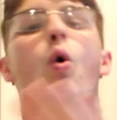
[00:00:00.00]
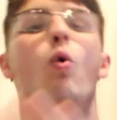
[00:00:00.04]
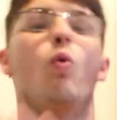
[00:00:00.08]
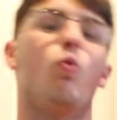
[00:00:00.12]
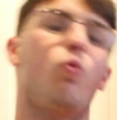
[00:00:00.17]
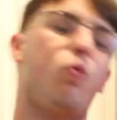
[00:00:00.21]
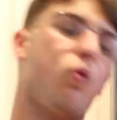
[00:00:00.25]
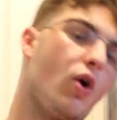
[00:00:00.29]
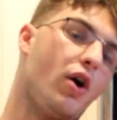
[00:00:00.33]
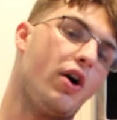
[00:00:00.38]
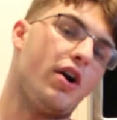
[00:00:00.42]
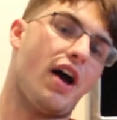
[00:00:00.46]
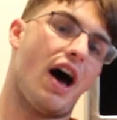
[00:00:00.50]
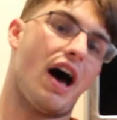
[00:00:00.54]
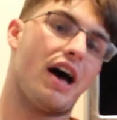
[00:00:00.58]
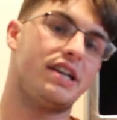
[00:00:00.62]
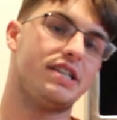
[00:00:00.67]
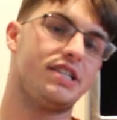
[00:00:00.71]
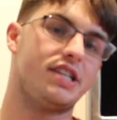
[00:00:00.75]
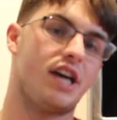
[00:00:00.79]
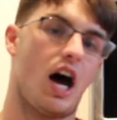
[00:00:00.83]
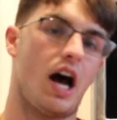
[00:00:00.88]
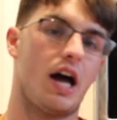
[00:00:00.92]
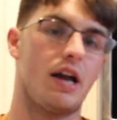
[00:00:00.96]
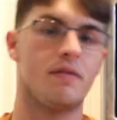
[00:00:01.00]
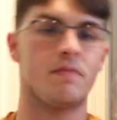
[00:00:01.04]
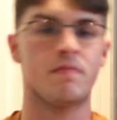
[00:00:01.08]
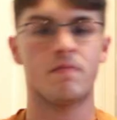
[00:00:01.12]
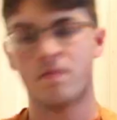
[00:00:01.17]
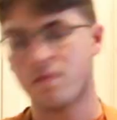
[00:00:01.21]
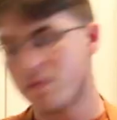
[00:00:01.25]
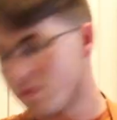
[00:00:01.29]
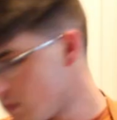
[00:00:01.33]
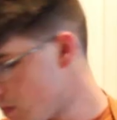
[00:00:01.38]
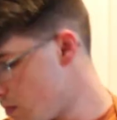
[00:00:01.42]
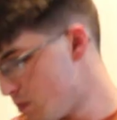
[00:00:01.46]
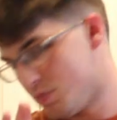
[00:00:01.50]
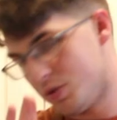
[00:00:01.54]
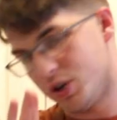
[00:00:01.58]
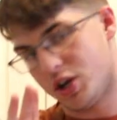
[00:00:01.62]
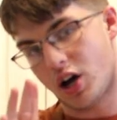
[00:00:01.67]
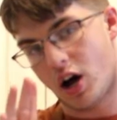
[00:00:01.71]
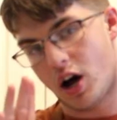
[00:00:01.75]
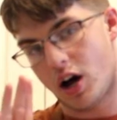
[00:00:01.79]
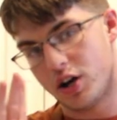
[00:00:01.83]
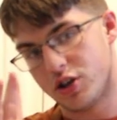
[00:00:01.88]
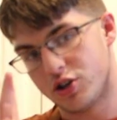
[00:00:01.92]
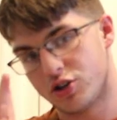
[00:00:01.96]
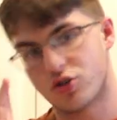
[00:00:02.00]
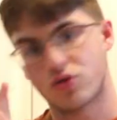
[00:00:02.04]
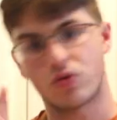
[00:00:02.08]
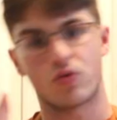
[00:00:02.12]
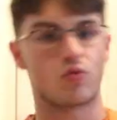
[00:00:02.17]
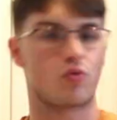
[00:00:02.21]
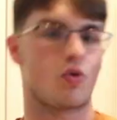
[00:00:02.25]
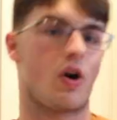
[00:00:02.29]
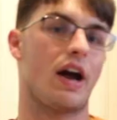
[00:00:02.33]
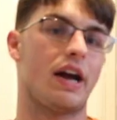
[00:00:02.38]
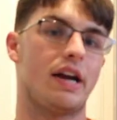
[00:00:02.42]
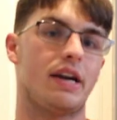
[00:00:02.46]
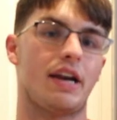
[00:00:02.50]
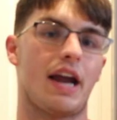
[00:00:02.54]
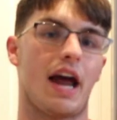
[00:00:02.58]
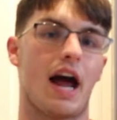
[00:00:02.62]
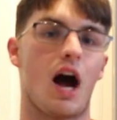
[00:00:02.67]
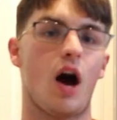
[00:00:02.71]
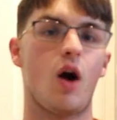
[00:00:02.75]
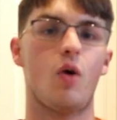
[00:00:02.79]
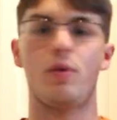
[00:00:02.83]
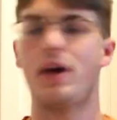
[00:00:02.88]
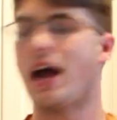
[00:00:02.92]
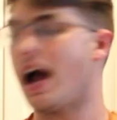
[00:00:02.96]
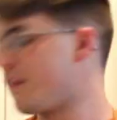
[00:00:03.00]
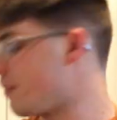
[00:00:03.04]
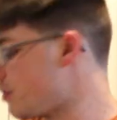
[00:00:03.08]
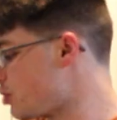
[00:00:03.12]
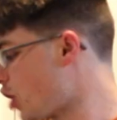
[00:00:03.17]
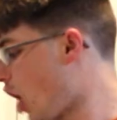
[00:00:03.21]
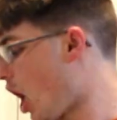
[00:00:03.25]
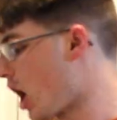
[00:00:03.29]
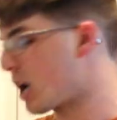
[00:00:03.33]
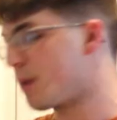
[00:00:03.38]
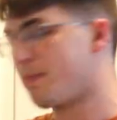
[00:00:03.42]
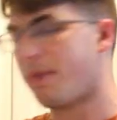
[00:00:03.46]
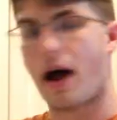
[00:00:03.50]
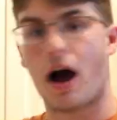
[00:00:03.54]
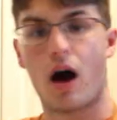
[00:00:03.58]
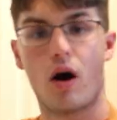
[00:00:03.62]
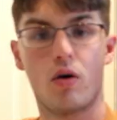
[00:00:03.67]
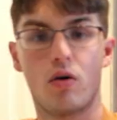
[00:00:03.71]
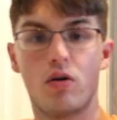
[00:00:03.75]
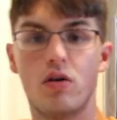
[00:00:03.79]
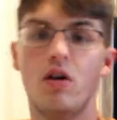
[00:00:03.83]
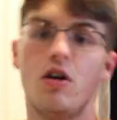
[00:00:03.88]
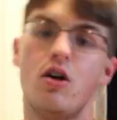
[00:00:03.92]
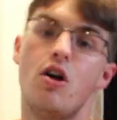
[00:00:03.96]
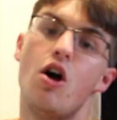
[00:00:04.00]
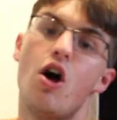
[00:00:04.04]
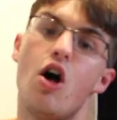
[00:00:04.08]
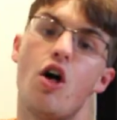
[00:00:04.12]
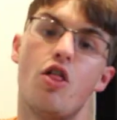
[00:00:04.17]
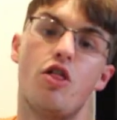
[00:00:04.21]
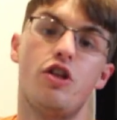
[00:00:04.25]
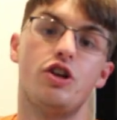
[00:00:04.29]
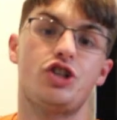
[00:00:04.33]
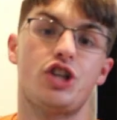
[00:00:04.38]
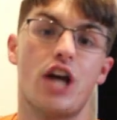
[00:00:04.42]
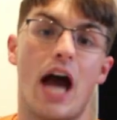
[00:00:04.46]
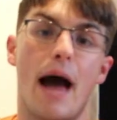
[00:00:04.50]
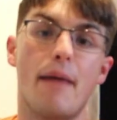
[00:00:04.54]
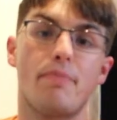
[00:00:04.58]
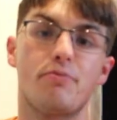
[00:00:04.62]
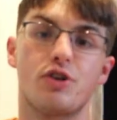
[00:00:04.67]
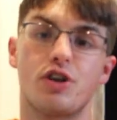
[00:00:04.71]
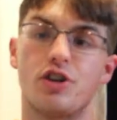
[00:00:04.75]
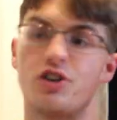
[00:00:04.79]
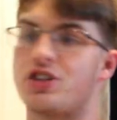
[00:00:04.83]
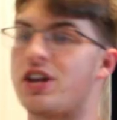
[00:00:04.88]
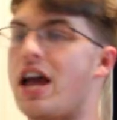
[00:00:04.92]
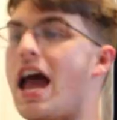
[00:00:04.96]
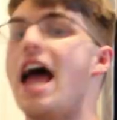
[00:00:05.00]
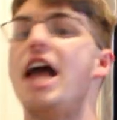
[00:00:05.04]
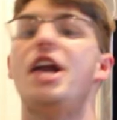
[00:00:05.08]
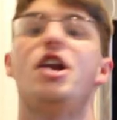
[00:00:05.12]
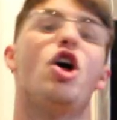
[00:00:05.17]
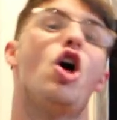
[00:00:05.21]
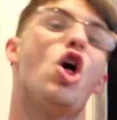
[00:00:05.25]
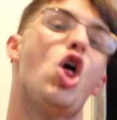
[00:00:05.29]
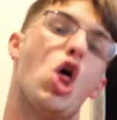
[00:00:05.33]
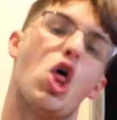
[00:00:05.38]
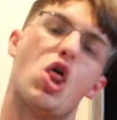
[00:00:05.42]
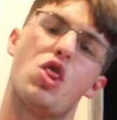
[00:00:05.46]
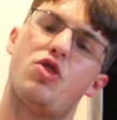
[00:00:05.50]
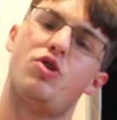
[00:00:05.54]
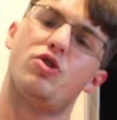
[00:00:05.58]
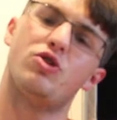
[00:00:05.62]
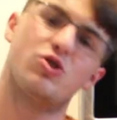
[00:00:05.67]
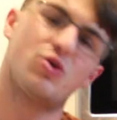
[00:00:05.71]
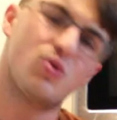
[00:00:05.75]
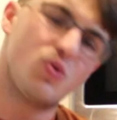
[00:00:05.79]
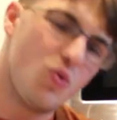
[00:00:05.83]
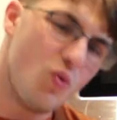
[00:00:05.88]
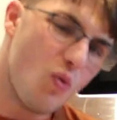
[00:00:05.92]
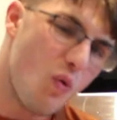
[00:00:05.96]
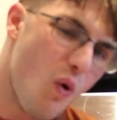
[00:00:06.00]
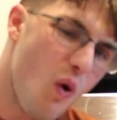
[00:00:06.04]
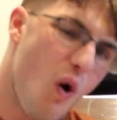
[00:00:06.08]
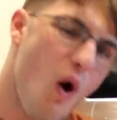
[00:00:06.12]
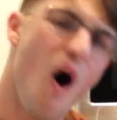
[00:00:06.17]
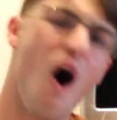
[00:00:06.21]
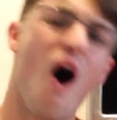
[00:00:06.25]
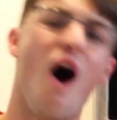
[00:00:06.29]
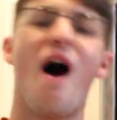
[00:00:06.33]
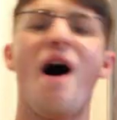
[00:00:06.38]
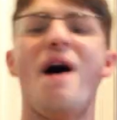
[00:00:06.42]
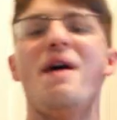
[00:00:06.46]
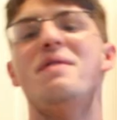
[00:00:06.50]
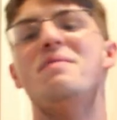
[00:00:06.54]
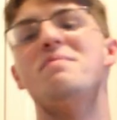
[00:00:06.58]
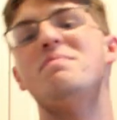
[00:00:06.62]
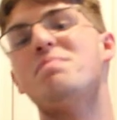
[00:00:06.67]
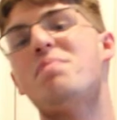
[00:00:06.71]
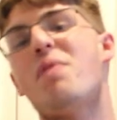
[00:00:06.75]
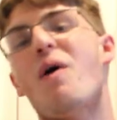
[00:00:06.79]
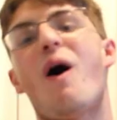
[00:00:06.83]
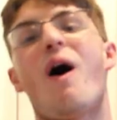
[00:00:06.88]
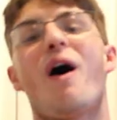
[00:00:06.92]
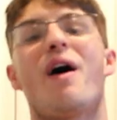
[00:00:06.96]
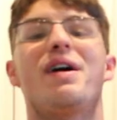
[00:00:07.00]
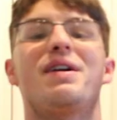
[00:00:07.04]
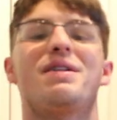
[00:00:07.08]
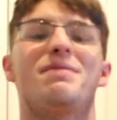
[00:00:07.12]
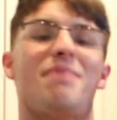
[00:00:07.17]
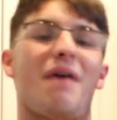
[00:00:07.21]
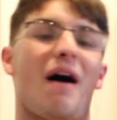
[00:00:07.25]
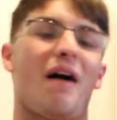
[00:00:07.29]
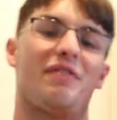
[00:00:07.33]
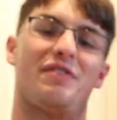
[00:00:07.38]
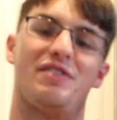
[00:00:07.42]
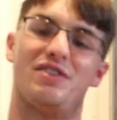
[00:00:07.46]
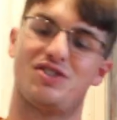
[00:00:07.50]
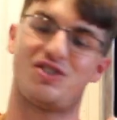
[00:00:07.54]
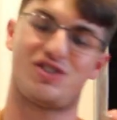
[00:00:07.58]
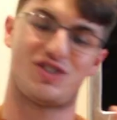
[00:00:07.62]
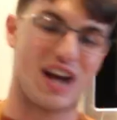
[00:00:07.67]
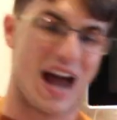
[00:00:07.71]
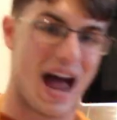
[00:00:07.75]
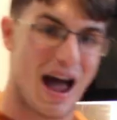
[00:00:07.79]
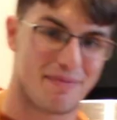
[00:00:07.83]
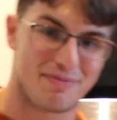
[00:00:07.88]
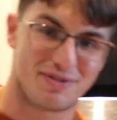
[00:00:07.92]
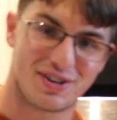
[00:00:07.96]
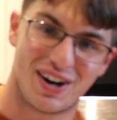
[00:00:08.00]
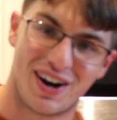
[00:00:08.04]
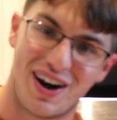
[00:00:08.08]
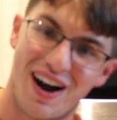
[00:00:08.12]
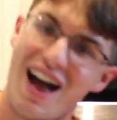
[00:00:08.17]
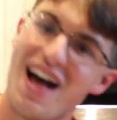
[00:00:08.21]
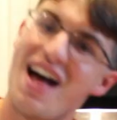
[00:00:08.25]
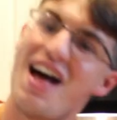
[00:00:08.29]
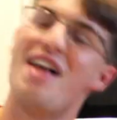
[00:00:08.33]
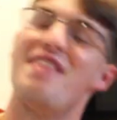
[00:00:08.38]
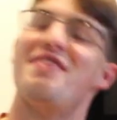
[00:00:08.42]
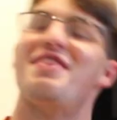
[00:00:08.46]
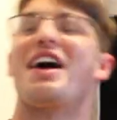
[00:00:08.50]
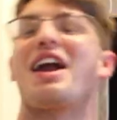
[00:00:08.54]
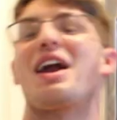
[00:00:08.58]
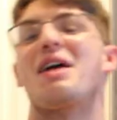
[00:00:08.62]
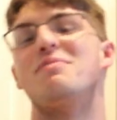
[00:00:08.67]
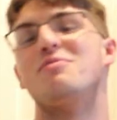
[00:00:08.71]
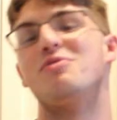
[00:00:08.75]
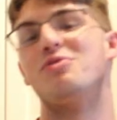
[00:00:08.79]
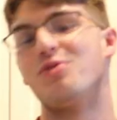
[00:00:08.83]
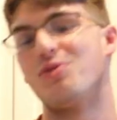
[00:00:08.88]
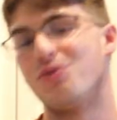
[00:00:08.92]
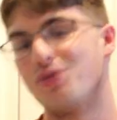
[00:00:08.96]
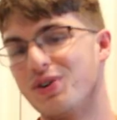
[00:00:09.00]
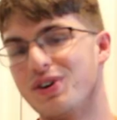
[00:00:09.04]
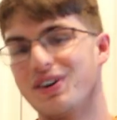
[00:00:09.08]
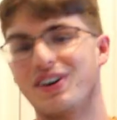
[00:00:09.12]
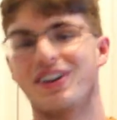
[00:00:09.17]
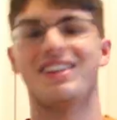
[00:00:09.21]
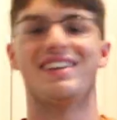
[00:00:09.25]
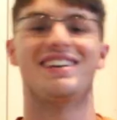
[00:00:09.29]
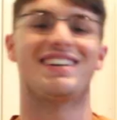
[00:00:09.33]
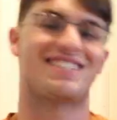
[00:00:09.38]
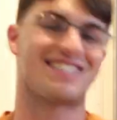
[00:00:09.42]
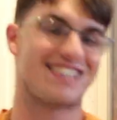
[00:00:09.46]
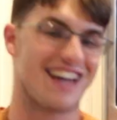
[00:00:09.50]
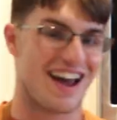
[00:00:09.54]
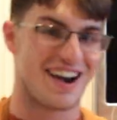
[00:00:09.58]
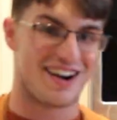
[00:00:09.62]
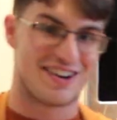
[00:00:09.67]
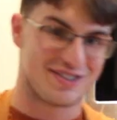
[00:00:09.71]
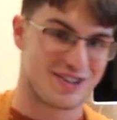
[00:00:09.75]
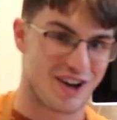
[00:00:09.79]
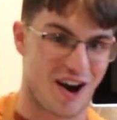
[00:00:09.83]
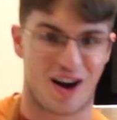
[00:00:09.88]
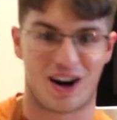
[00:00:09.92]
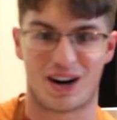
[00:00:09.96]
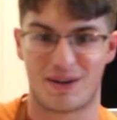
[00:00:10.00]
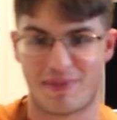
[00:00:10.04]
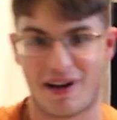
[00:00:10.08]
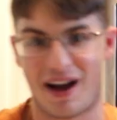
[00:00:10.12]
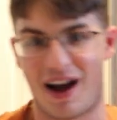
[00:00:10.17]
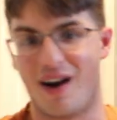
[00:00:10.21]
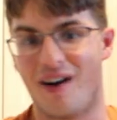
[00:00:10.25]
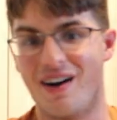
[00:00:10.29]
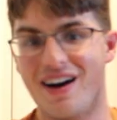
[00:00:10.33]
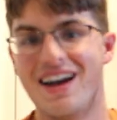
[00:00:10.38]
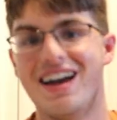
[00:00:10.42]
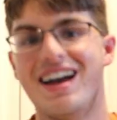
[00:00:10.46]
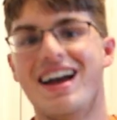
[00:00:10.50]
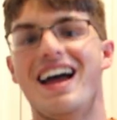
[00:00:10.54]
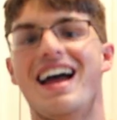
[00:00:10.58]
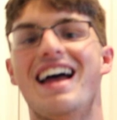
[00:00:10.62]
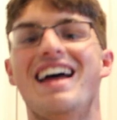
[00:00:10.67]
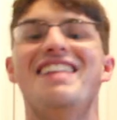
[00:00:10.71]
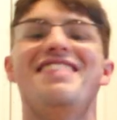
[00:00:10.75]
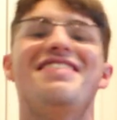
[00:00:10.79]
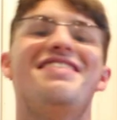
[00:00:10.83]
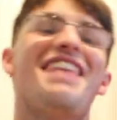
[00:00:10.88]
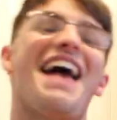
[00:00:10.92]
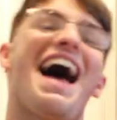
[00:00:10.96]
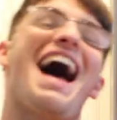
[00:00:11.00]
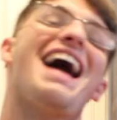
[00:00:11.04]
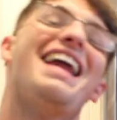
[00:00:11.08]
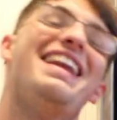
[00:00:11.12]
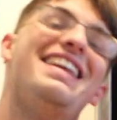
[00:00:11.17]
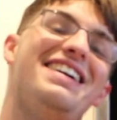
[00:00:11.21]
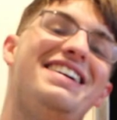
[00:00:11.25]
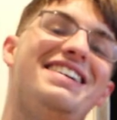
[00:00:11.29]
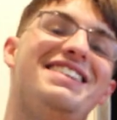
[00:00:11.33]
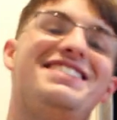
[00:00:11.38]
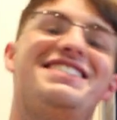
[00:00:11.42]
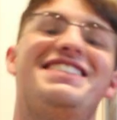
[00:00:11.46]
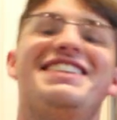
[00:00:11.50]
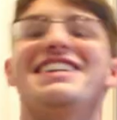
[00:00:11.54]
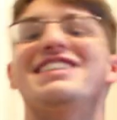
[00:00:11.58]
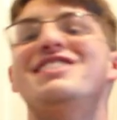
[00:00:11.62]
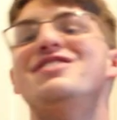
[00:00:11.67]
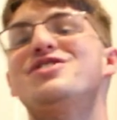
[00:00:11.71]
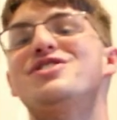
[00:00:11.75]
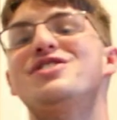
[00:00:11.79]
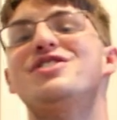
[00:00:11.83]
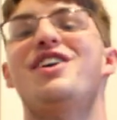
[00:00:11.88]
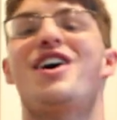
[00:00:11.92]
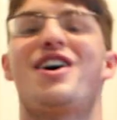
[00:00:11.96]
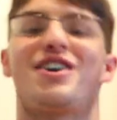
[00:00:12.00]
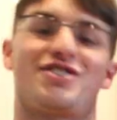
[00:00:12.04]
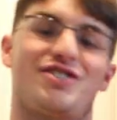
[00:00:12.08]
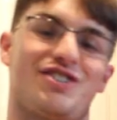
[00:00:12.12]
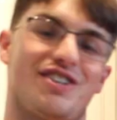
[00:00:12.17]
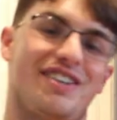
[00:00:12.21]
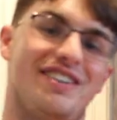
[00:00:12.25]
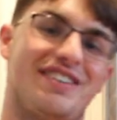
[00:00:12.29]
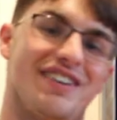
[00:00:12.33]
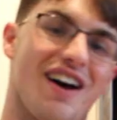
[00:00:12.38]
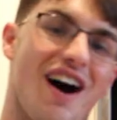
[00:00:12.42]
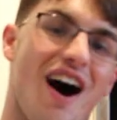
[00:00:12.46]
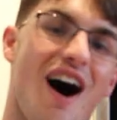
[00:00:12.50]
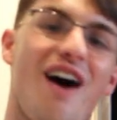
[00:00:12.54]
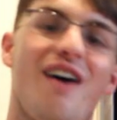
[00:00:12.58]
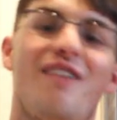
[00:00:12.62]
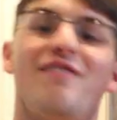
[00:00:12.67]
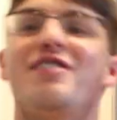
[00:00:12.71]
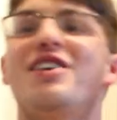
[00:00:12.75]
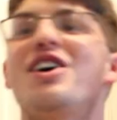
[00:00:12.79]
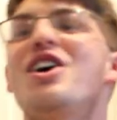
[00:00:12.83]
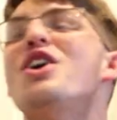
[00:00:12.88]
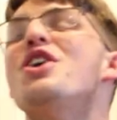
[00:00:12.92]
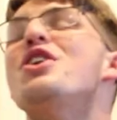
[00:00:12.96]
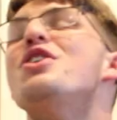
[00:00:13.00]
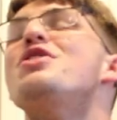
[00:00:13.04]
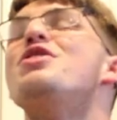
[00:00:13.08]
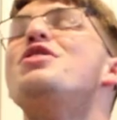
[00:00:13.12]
we're not done because right now we have to talk about the chapters. And there's one part about this chapter that I'm really excited to talk about. And that is the introduction of